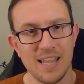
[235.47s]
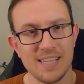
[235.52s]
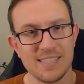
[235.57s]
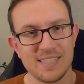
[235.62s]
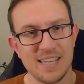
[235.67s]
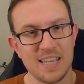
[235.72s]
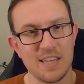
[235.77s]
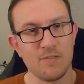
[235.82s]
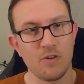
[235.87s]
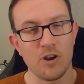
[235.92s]

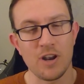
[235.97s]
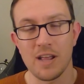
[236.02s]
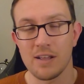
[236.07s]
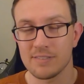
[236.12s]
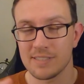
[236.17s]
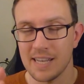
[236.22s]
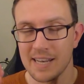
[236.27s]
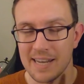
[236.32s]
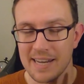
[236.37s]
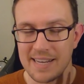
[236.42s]
let's say you've got an
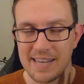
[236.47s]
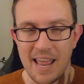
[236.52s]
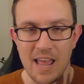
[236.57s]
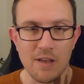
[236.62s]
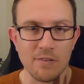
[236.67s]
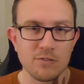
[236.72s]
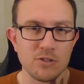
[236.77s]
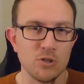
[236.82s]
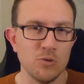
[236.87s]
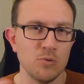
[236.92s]
outstanding
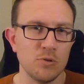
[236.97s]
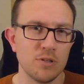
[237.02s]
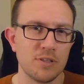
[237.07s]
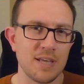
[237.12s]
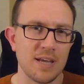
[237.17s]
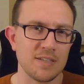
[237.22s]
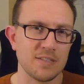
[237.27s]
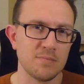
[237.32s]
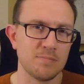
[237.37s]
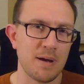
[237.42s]
debt of
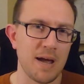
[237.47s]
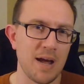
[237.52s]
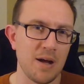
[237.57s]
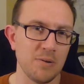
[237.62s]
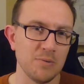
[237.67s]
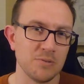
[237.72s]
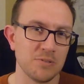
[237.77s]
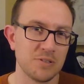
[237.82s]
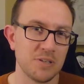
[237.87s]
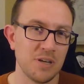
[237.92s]

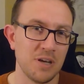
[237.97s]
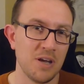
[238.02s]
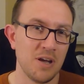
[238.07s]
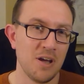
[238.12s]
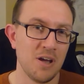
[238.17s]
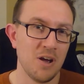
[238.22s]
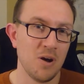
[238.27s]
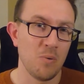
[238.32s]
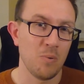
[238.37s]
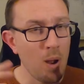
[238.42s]
£200,000.
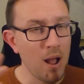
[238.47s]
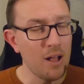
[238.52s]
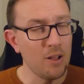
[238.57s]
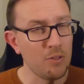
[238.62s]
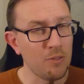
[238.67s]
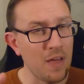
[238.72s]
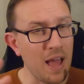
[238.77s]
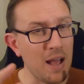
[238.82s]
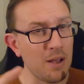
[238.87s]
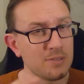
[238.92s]

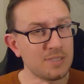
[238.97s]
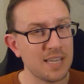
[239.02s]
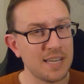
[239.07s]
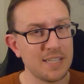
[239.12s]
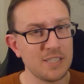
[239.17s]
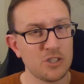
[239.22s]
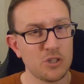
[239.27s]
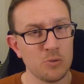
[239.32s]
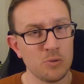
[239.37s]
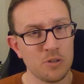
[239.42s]
Well, the
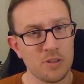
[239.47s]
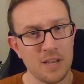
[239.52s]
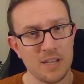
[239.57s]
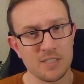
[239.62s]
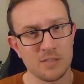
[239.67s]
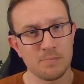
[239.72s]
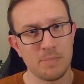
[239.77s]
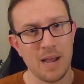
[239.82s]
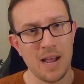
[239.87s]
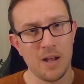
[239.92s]
outstanding
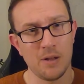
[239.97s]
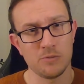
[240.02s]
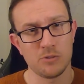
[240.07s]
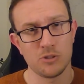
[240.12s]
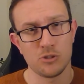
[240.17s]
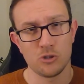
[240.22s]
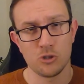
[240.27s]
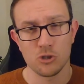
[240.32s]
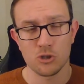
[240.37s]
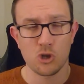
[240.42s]

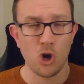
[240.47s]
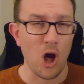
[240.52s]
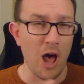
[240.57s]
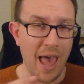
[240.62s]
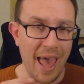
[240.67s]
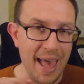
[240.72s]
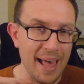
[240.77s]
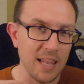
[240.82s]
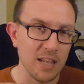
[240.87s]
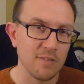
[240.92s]
£200,000 just
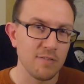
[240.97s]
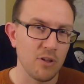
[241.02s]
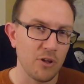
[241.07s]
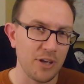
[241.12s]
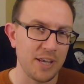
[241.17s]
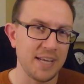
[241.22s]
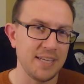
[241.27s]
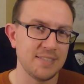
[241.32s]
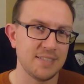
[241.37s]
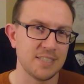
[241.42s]
got a hell of a
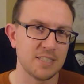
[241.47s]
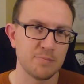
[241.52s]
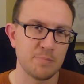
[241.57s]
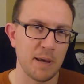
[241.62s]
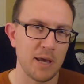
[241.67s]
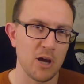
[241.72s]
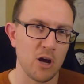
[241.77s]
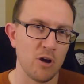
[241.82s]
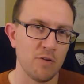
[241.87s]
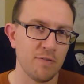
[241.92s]
lot easier to
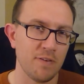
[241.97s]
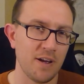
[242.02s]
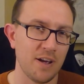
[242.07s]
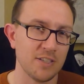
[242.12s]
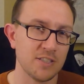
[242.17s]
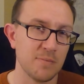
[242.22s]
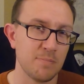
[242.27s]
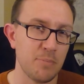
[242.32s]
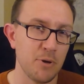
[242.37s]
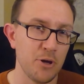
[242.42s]
pay off
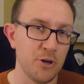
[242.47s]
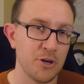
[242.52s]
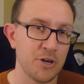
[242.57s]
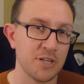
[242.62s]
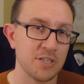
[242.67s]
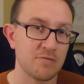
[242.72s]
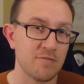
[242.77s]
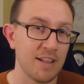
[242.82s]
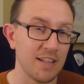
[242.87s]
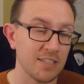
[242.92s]
as the
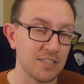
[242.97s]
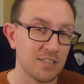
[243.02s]
burden is